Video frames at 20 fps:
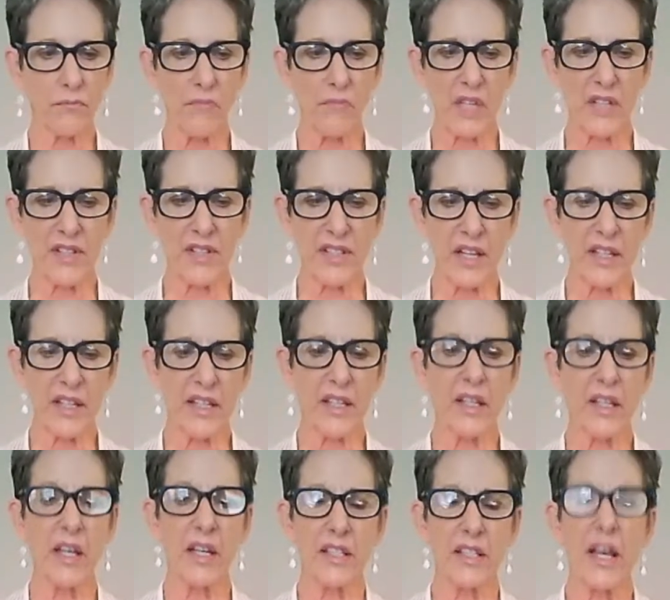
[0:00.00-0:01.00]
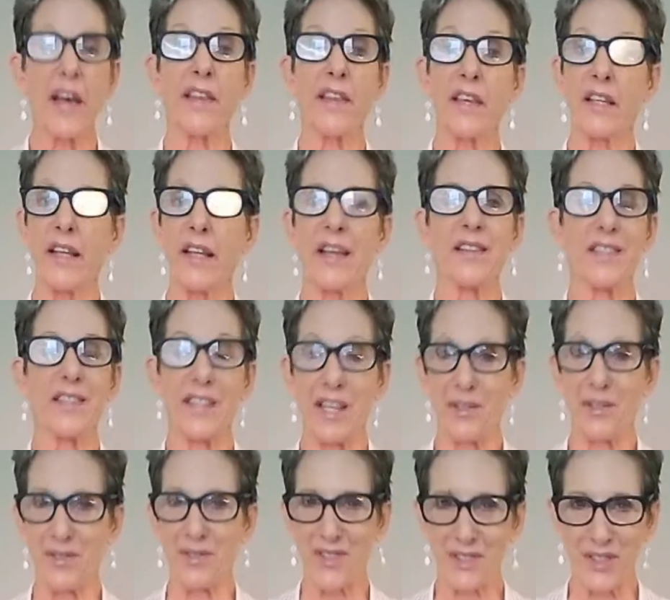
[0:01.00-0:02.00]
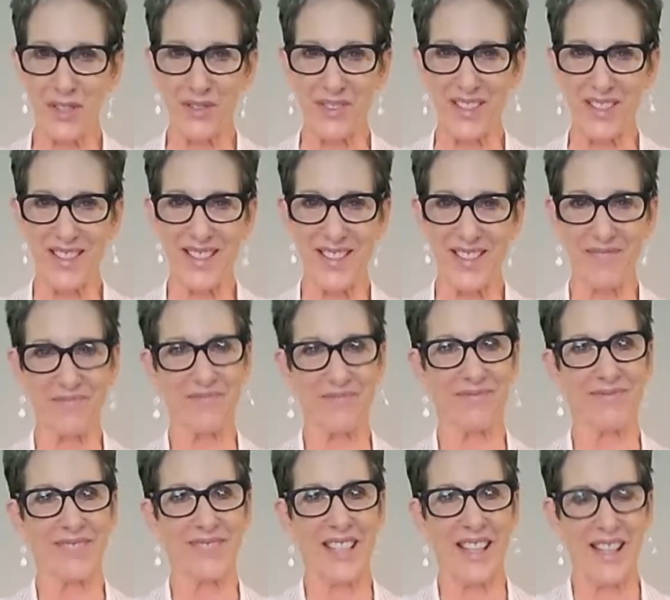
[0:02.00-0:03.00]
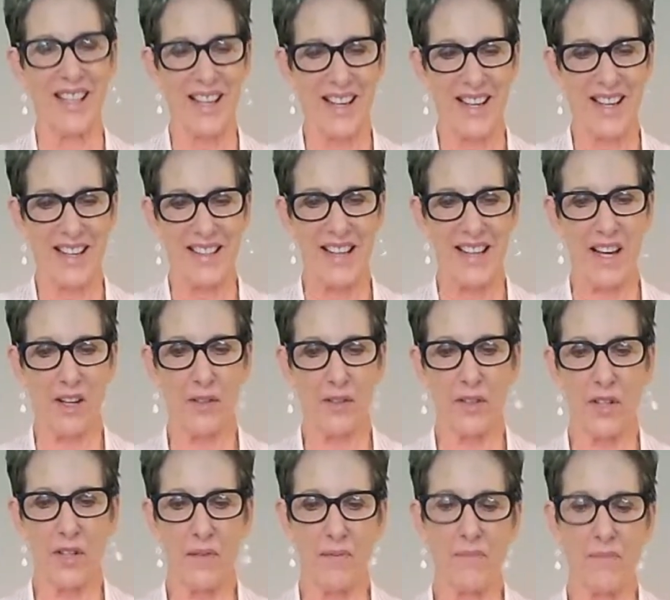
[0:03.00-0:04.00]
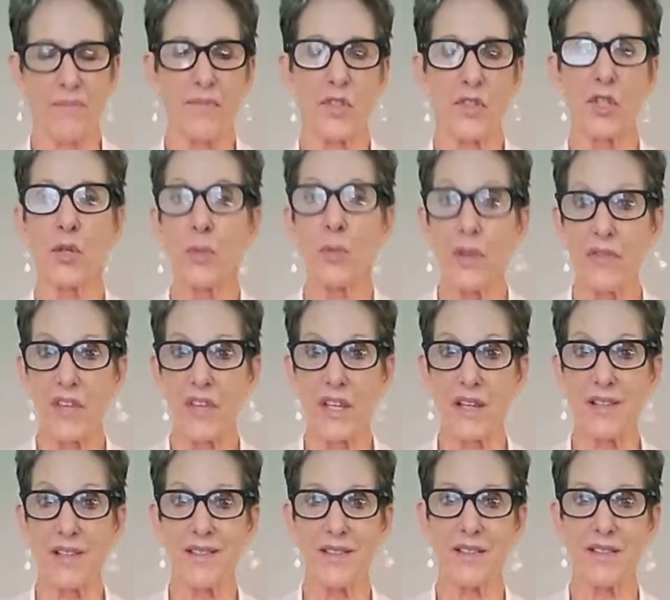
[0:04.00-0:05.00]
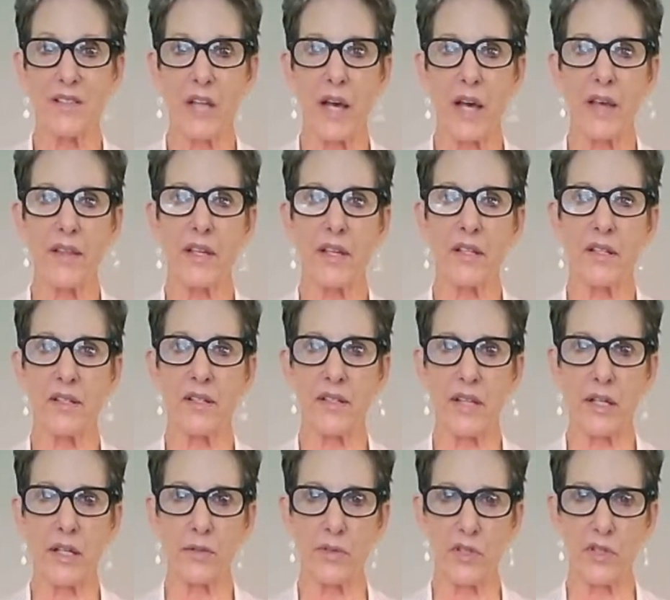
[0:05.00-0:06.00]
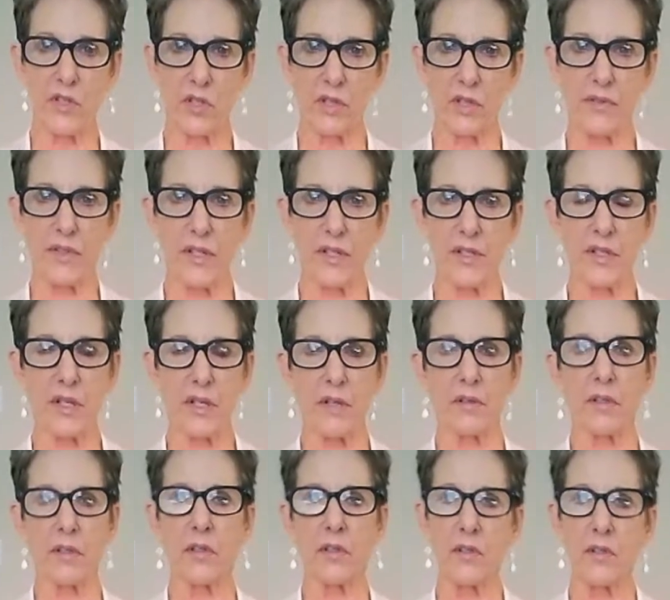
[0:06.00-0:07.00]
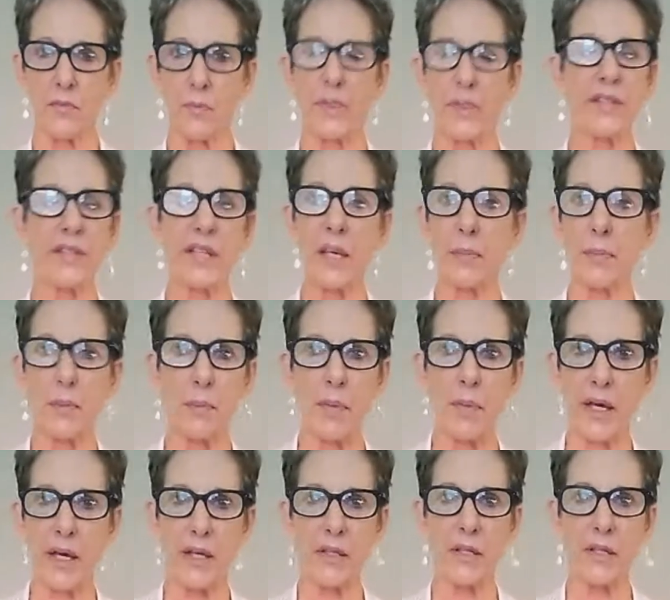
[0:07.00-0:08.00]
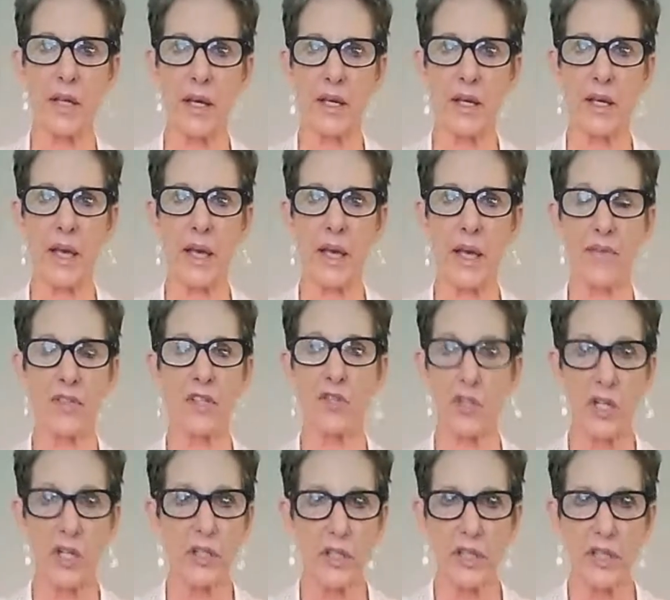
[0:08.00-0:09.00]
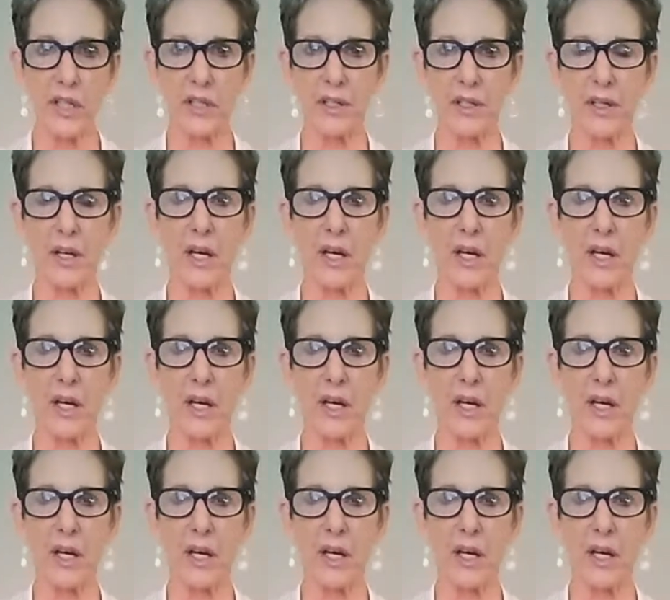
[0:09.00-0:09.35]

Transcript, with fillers: Study, tithing, and sacred service. Now, two of these, tithing and sacred service, and please keep in mind, I have an agenda here.